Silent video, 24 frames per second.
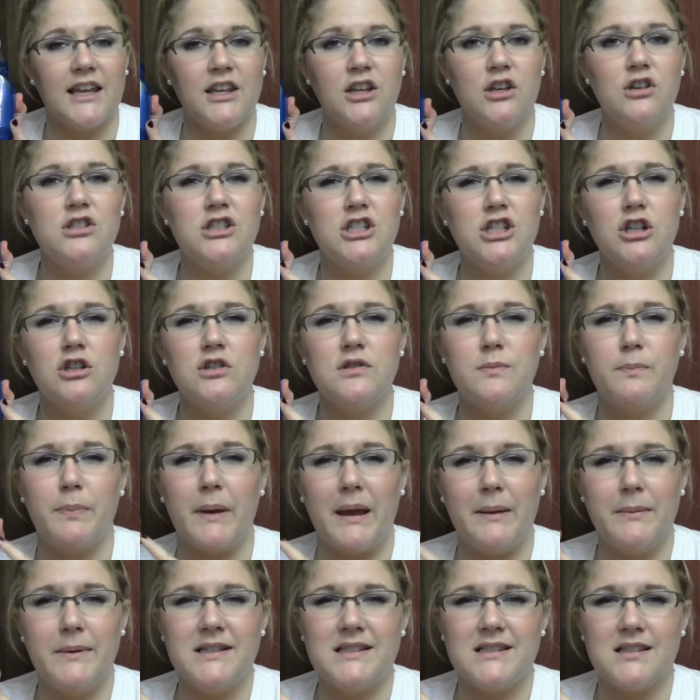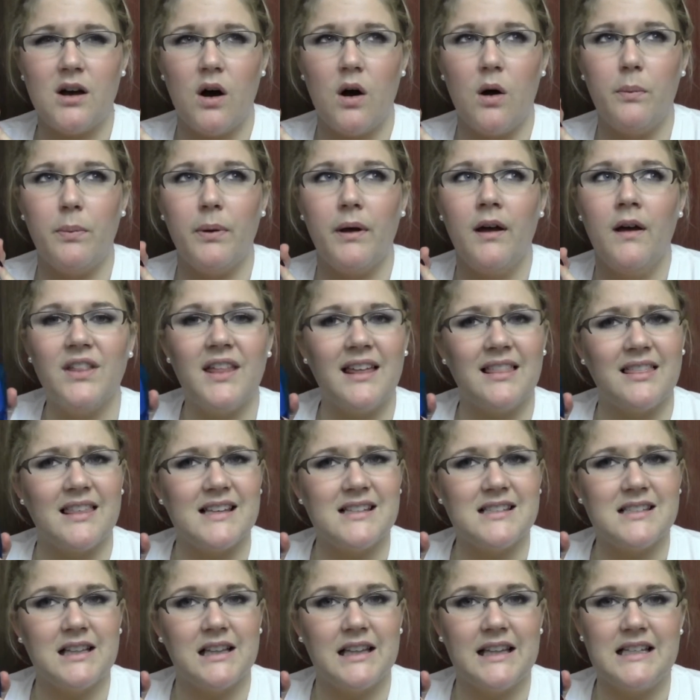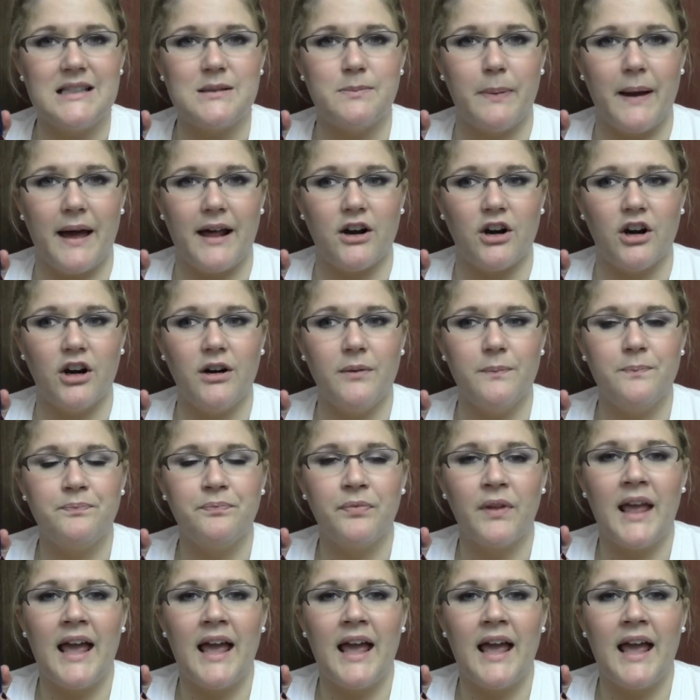I used to use baby soap. I feel like this cleans better,